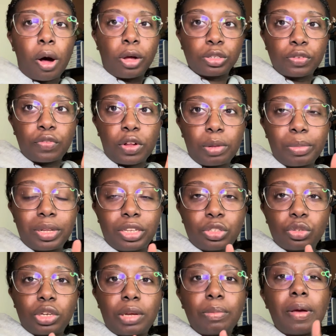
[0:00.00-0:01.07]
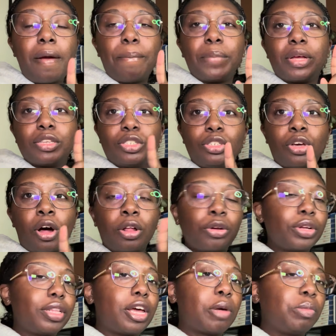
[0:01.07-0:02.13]
also follow me on Instagram because y'all are
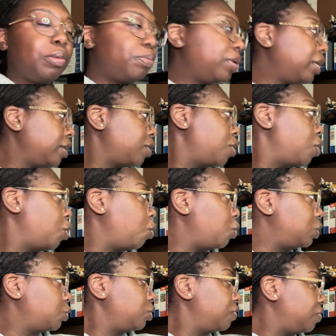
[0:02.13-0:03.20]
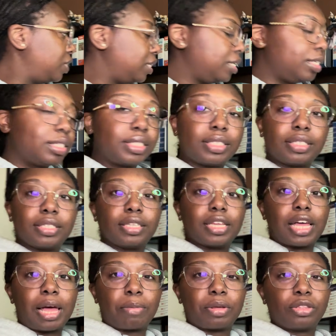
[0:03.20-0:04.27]
gonna help me pick which one of these
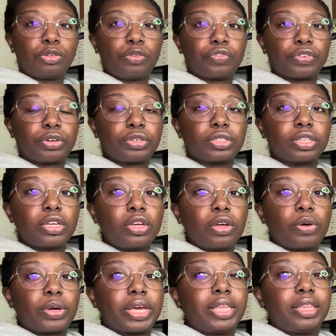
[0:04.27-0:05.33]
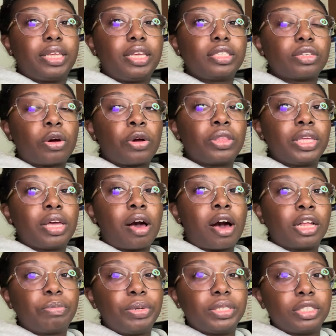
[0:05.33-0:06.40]
I'm gonna do first. Okay, these are the
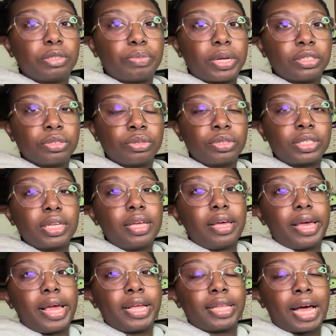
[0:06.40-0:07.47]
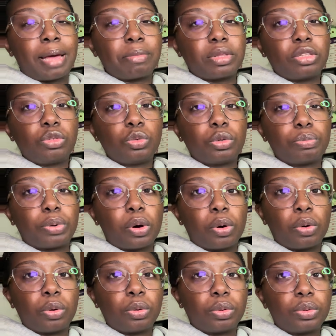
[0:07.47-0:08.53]
odd pieces puzzles, and I'm gonna do a
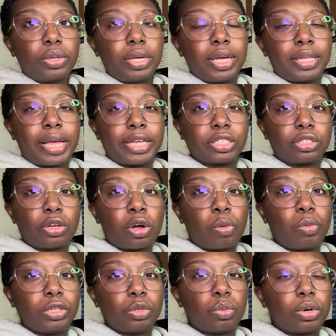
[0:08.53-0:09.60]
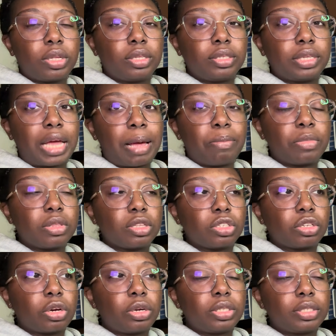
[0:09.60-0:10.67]
poll and ask y'all which one I'm gonna start